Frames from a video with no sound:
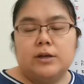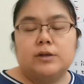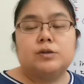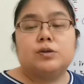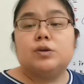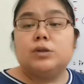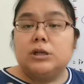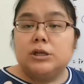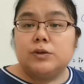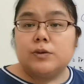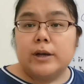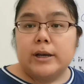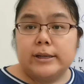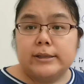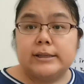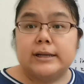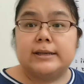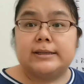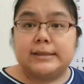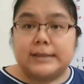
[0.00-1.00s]
So this one
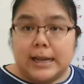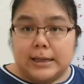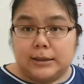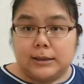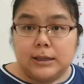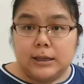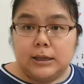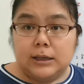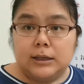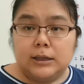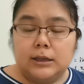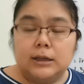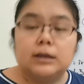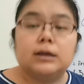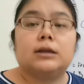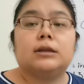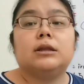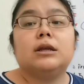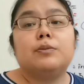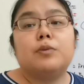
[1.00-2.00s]
is a starting.
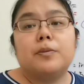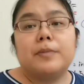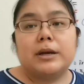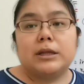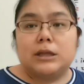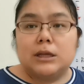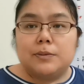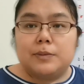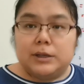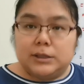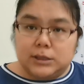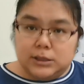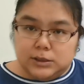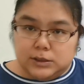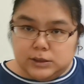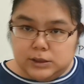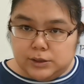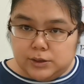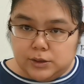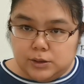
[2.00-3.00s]
The momentum is a
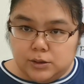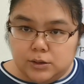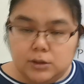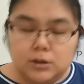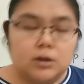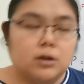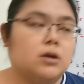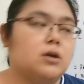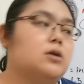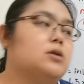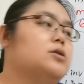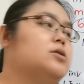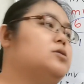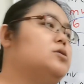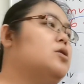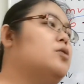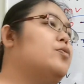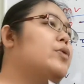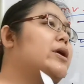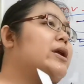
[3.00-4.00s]
0.
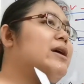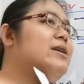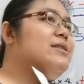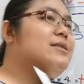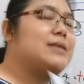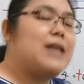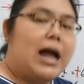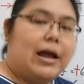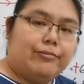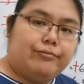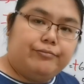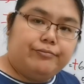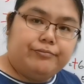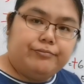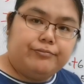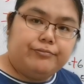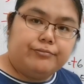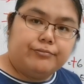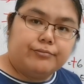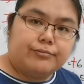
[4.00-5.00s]
So when I start,
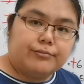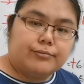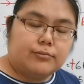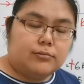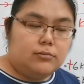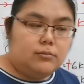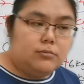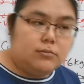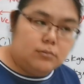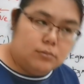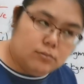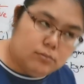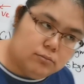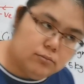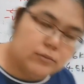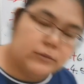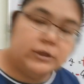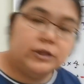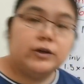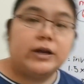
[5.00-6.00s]

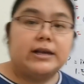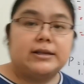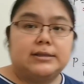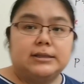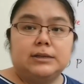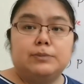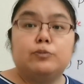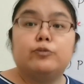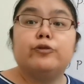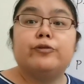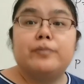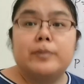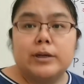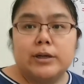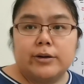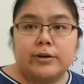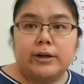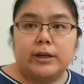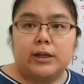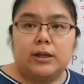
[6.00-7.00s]
you can see
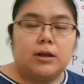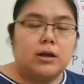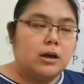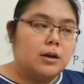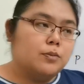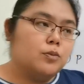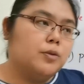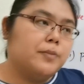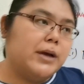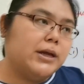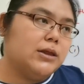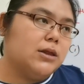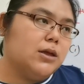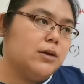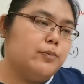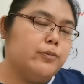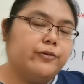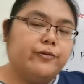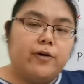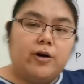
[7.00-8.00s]
movement already.
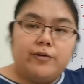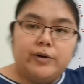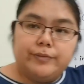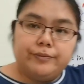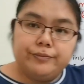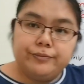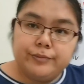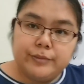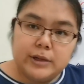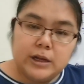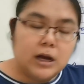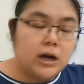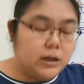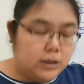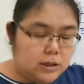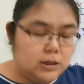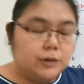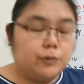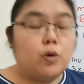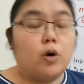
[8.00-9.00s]
Momentum move forward.
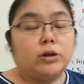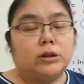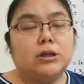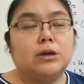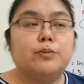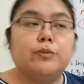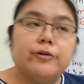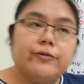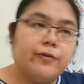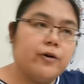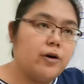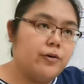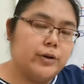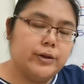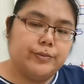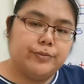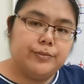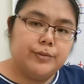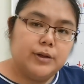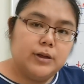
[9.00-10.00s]
The water move
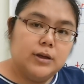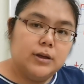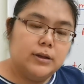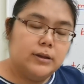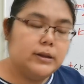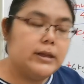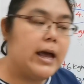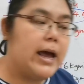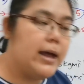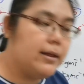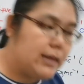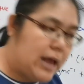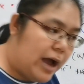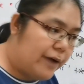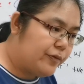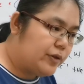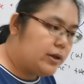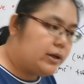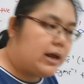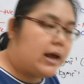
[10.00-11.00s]
forward. Then
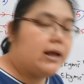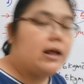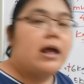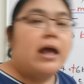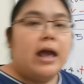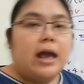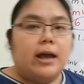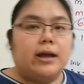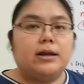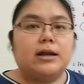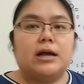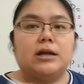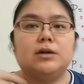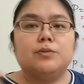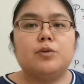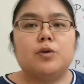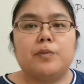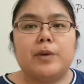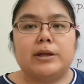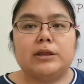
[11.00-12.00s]
after that, another
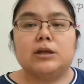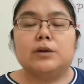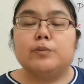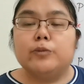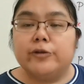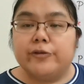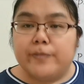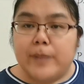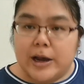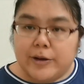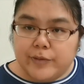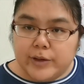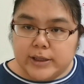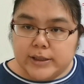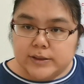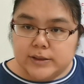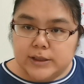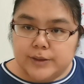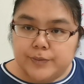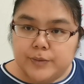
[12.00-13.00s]
momentum move backward,
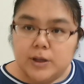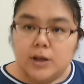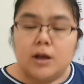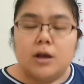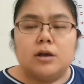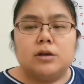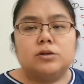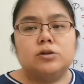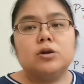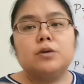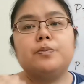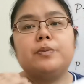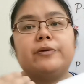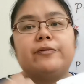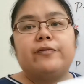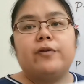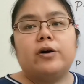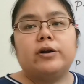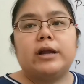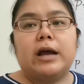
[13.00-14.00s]
is it? So
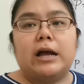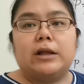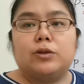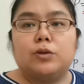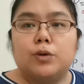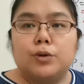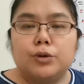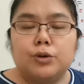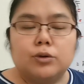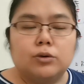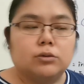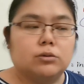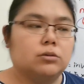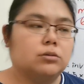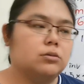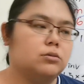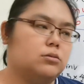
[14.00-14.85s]
before that, I told you,